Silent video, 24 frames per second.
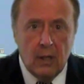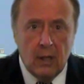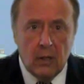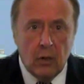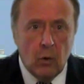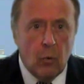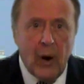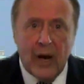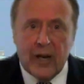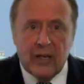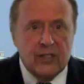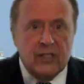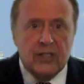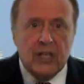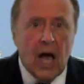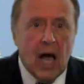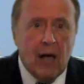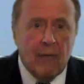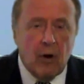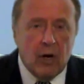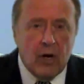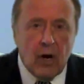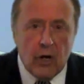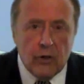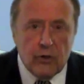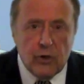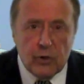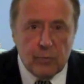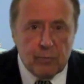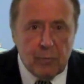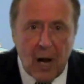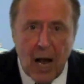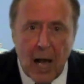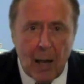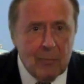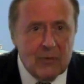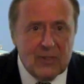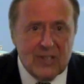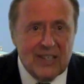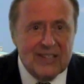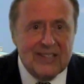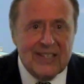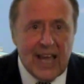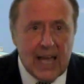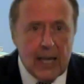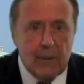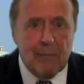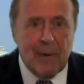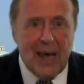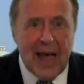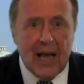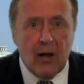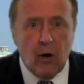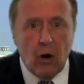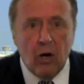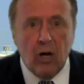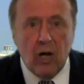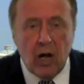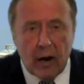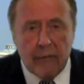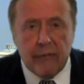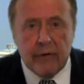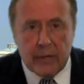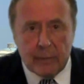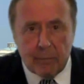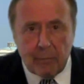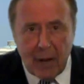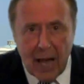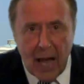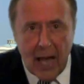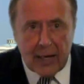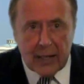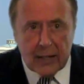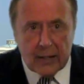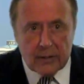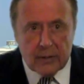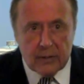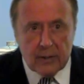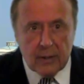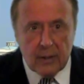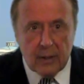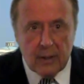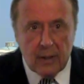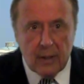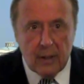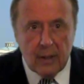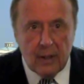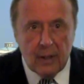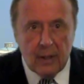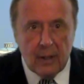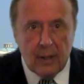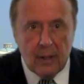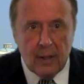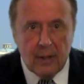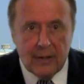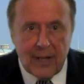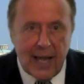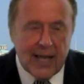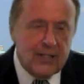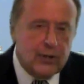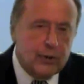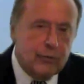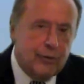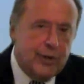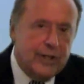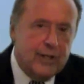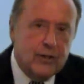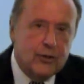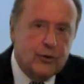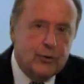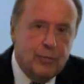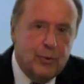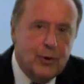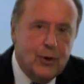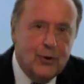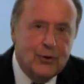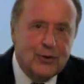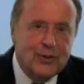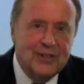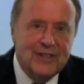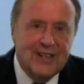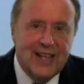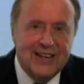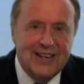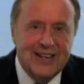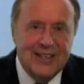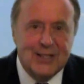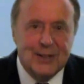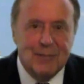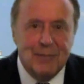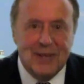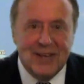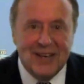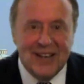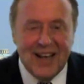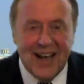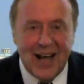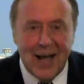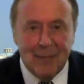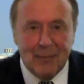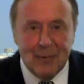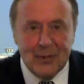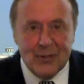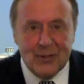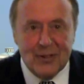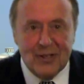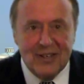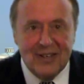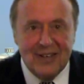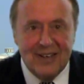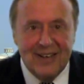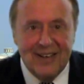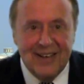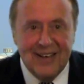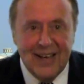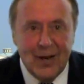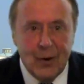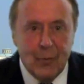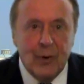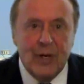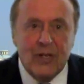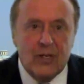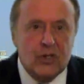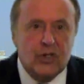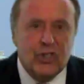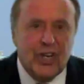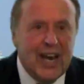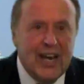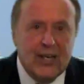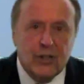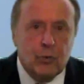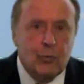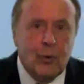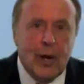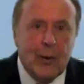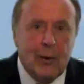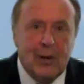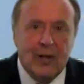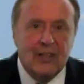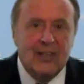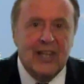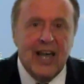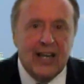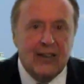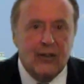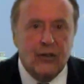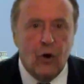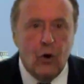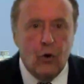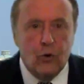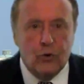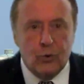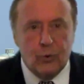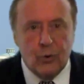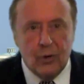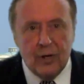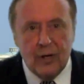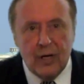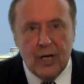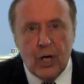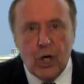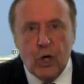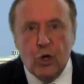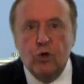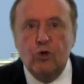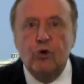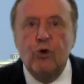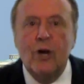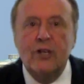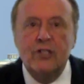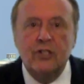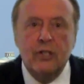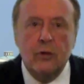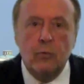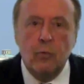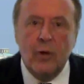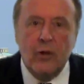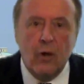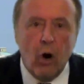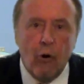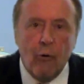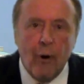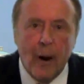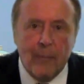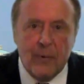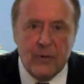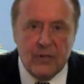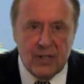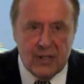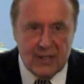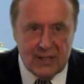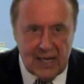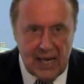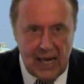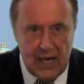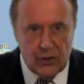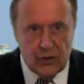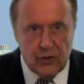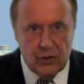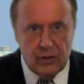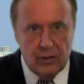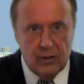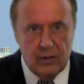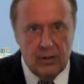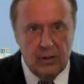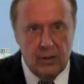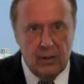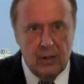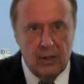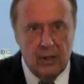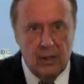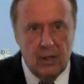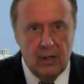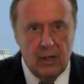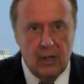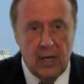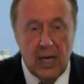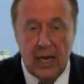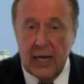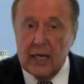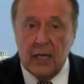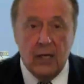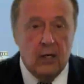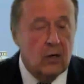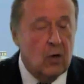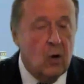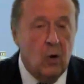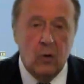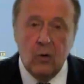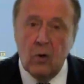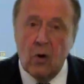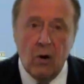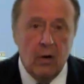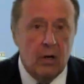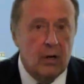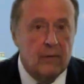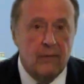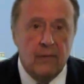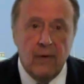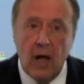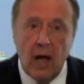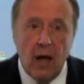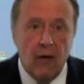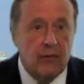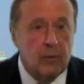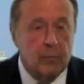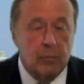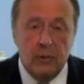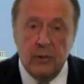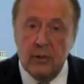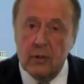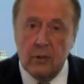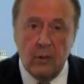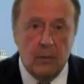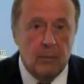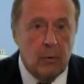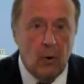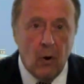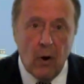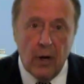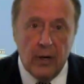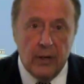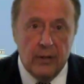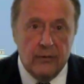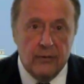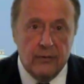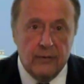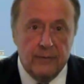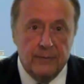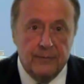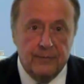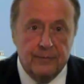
The way to solve our country's problems is to take back our governing bodies. That's the redistribution that needs to be accomplished. We need to change the way we elect those who are trusted with our representation, and it can no longer involve the political parties.